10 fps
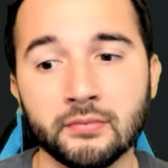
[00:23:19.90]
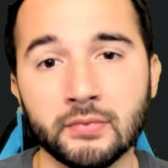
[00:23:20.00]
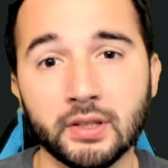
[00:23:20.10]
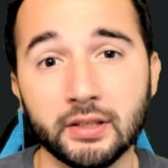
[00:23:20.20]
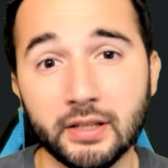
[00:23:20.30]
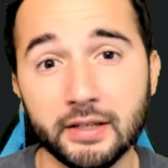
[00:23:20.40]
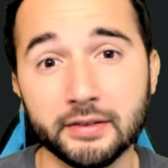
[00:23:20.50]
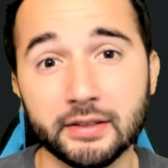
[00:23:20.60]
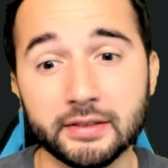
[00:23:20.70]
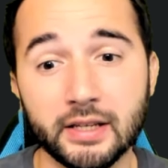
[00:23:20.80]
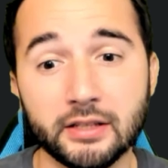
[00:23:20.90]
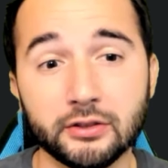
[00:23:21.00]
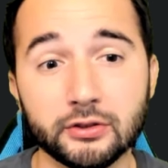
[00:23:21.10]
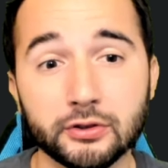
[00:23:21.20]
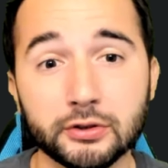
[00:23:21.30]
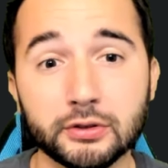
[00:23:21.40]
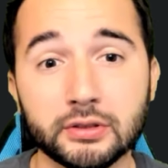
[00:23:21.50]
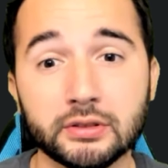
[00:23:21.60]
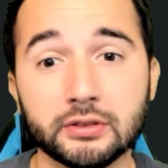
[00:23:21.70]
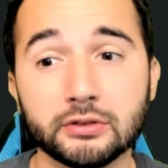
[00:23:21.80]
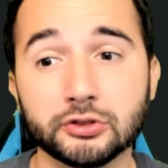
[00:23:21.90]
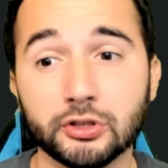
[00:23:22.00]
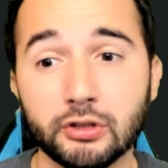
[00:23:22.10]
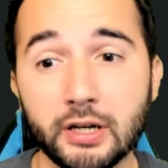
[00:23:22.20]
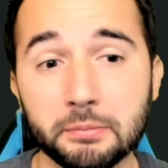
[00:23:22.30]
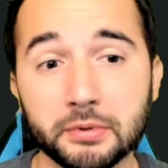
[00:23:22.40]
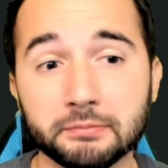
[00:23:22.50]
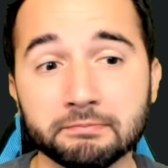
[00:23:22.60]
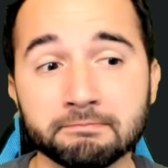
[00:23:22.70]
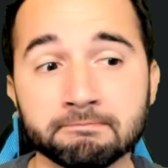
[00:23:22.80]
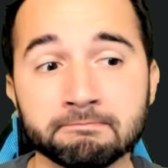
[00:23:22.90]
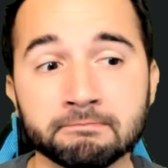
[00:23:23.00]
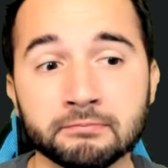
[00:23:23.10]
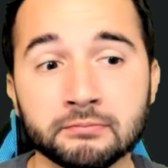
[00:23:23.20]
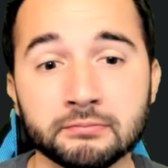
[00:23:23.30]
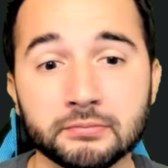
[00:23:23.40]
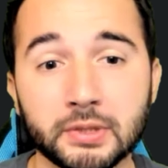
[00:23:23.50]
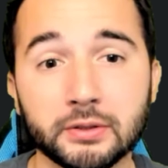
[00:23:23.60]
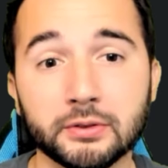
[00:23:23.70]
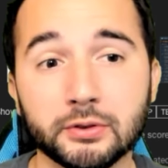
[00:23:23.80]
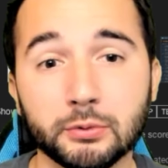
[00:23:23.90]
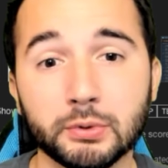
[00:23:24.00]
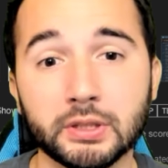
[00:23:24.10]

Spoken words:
It takes a second or two to show up, but you will